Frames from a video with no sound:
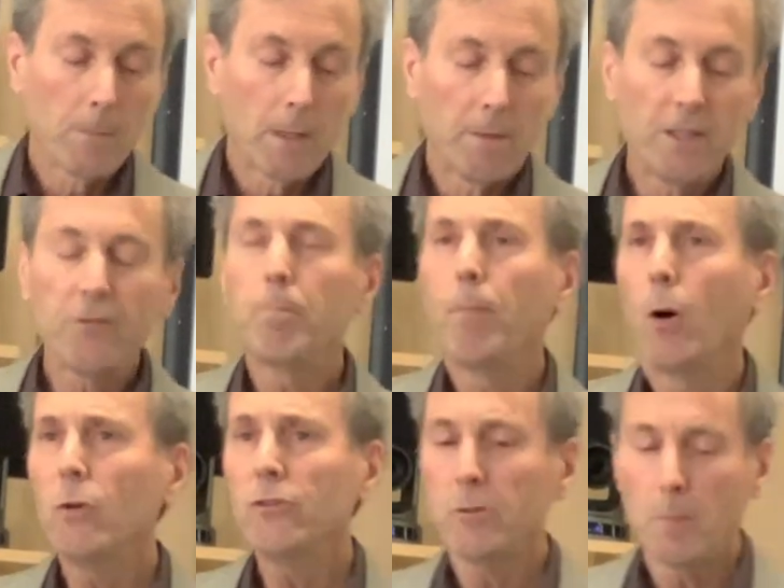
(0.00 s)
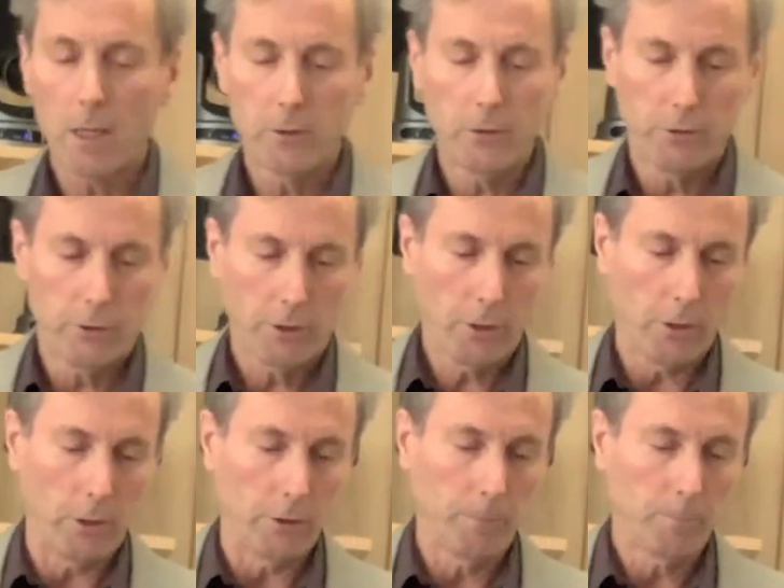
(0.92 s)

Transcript: This postmodern turn